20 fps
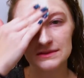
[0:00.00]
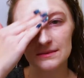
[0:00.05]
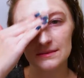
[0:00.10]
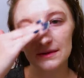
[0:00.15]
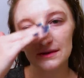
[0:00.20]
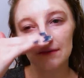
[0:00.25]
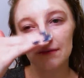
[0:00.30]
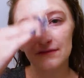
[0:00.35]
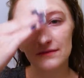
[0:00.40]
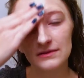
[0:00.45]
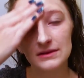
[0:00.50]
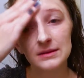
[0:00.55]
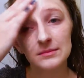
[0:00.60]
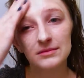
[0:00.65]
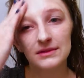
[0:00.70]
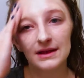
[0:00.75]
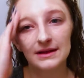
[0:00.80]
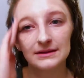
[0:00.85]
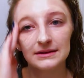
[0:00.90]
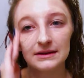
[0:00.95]
So I'm going to fully
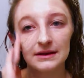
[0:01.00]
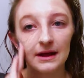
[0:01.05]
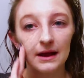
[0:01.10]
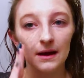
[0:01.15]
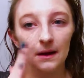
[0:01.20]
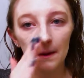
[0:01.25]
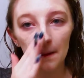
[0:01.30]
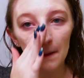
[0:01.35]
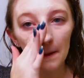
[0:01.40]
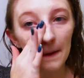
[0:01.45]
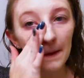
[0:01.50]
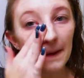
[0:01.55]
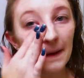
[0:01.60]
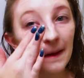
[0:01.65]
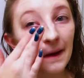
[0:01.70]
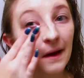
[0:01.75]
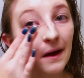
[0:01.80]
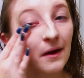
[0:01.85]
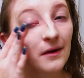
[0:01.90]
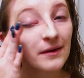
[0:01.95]
blend it out.
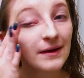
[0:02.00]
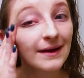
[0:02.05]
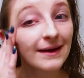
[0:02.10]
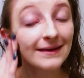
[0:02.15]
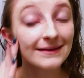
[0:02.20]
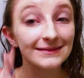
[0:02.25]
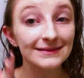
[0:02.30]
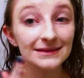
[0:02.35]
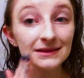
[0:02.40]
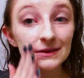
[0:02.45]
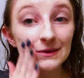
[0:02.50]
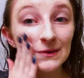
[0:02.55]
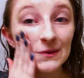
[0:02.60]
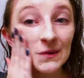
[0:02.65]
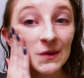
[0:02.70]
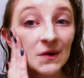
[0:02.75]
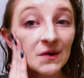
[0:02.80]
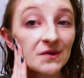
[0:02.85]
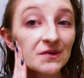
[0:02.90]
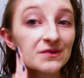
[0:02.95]
Okay,
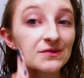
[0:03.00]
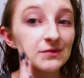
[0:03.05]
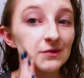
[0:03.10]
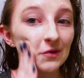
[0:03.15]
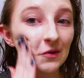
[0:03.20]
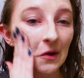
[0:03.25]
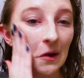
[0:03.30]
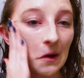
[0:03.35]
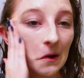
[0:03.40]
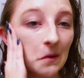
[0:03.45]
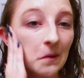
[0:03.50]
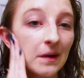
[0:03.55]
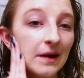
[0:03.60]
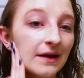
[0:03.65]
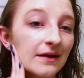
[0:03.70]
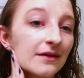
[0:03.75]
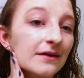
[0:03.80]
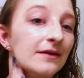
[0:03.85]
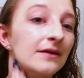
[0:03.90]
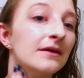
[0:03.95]
little goes long
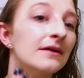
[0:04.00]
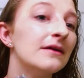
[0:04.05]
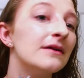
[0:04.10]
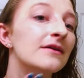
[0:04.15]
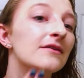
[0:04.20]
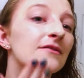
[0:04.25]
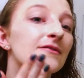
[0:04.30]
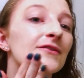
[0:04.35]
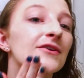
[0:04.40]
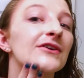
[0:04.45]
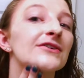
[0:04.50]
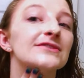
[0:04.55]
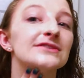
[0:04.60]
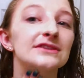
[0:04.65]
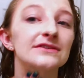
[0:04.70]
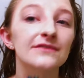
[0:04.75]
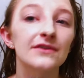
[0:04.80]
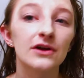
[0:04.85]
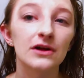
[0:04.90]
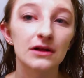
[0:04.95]
way,
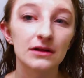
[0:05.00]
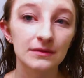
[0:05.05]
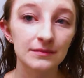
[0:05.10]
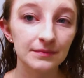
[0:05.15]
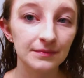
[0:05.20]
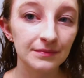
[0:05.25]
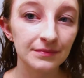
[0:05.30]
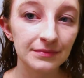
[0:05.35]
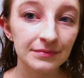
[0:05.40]
first of all.